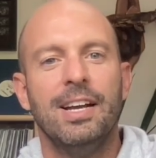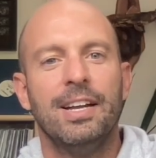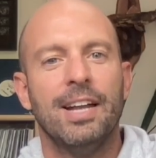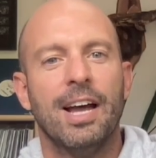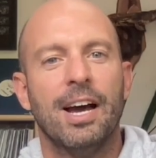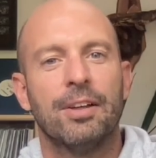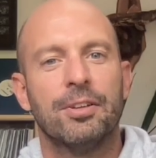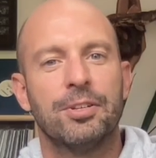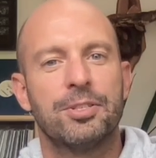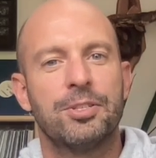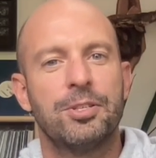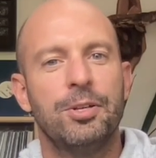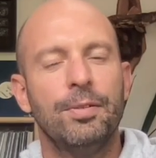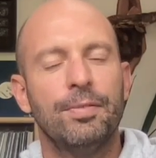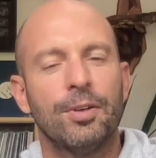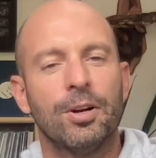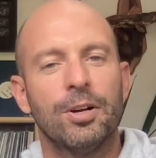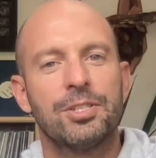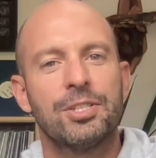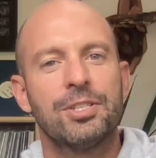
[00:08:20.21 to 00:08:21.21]
Now, there's two
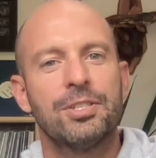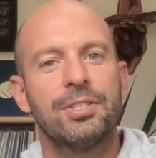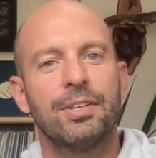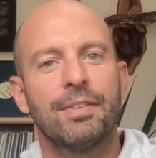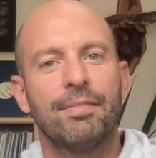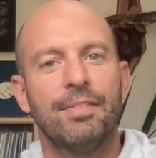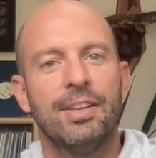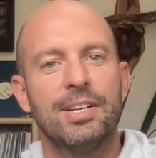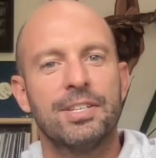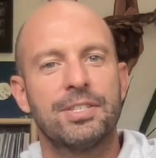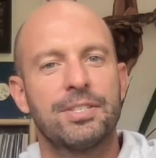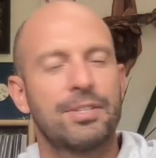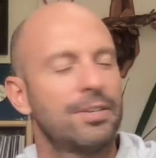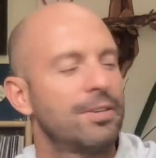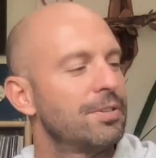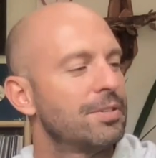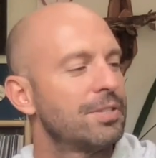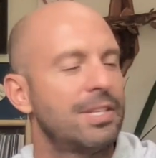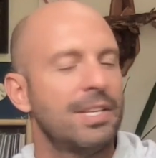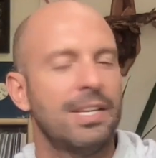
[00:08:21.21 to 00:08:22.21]
versions of this.
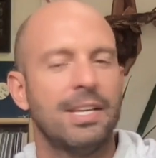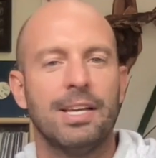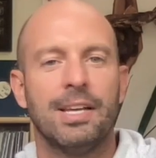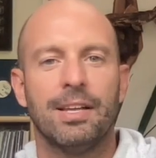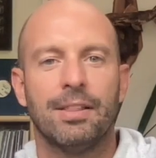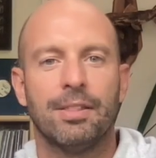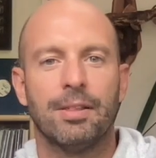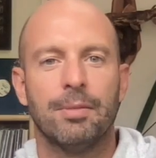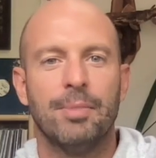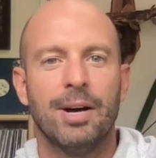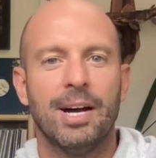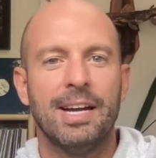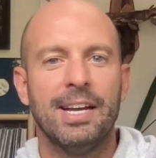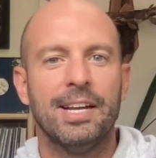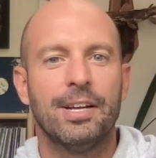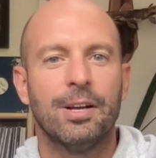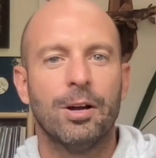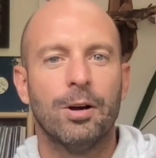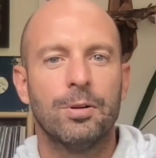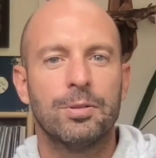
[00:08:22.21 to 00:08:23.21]
There's the
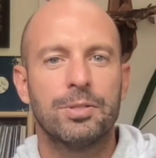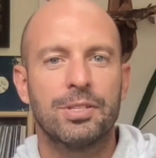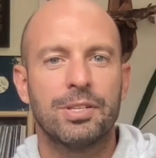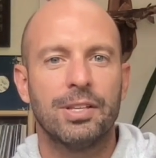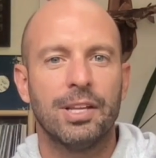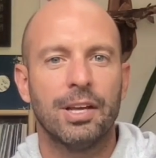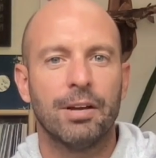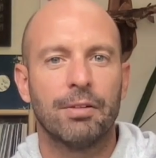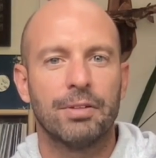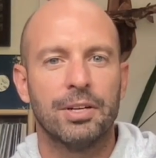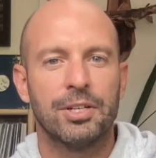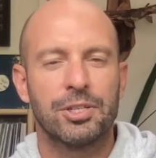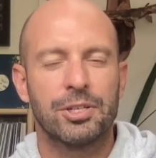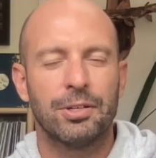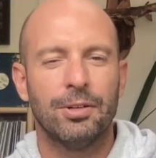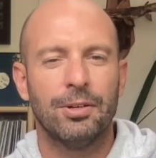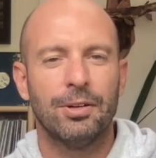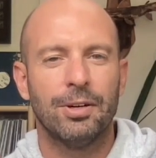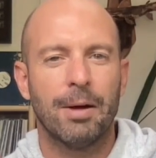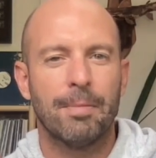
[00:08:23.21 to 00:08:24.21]
Mighty Ghost and the
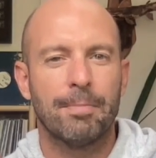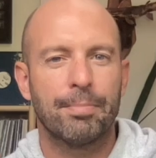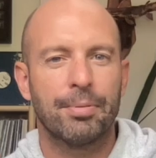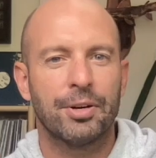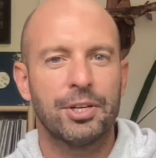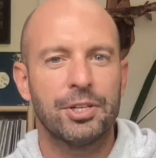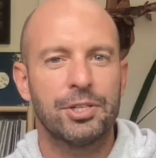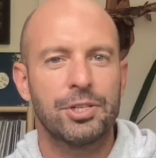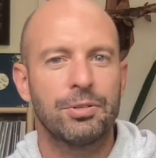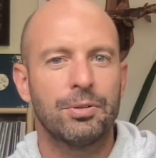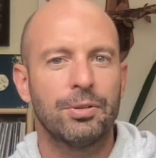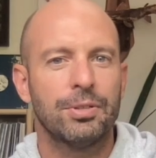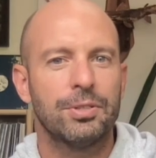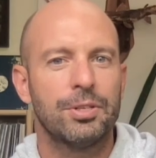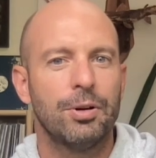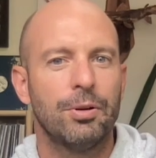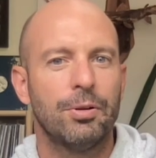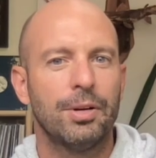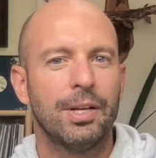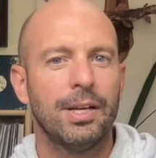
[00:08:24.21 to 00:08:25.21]
original. I'm pretty sure
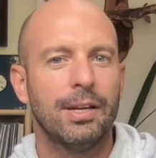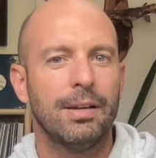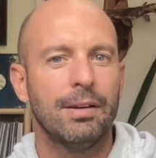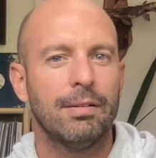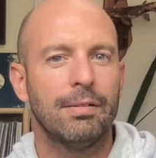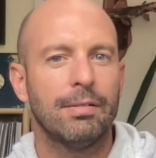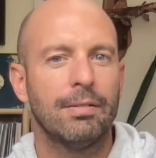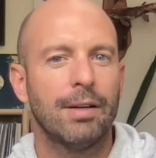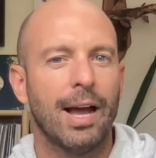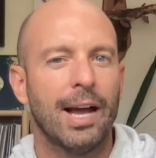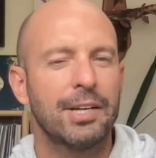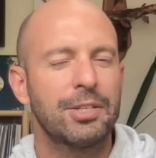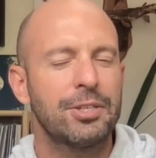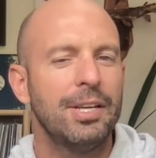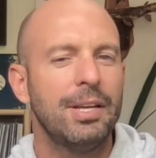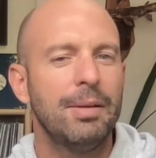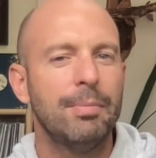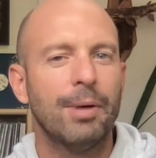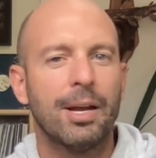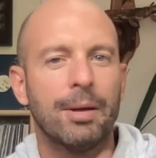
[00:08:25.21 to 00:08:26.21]
Tony,
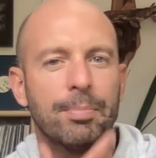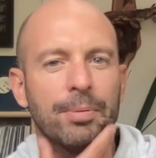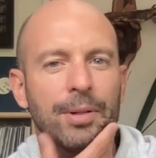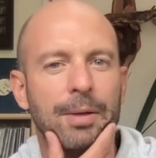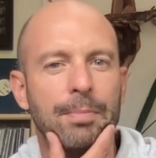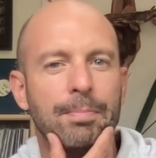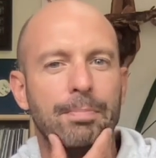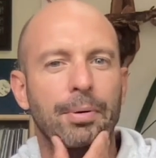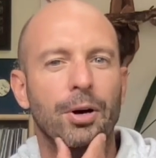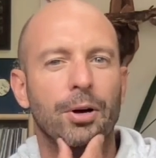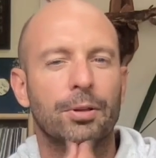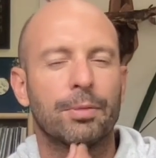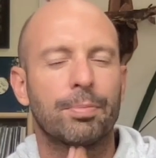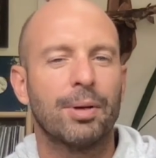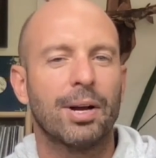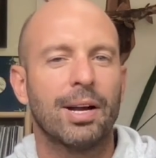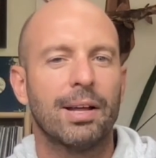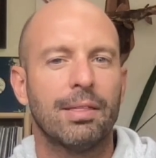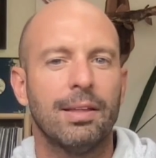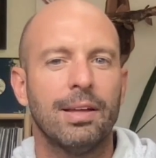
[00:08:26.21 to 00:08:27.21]
actually he might have played both,
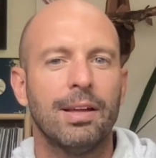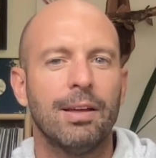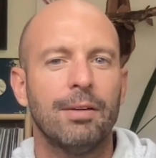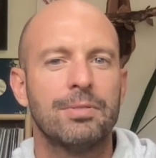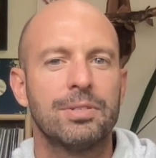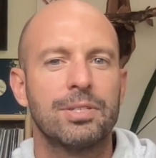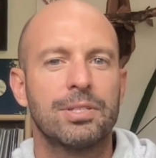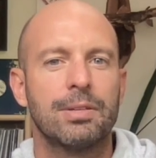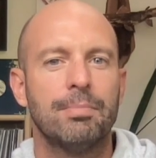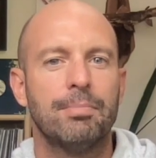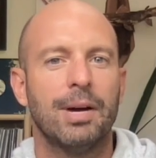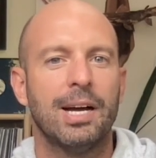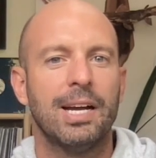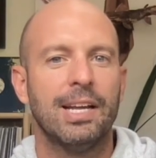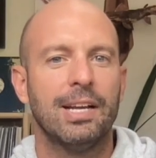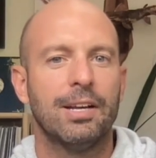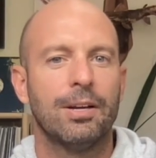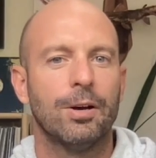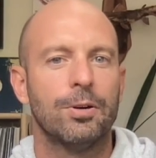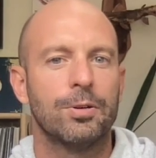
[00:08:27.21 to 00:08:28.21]
but I think it was the
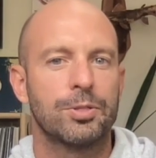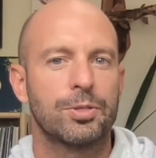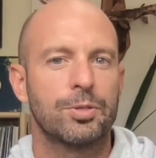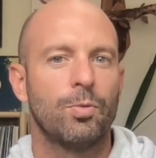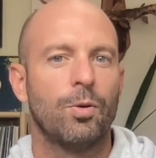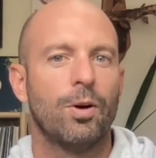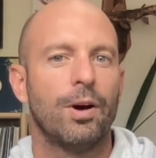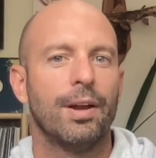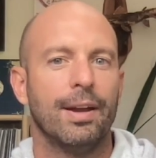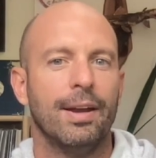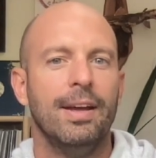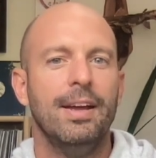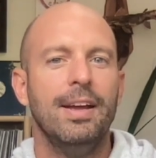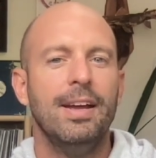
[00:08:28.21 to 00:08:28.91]
Mighty Ghost one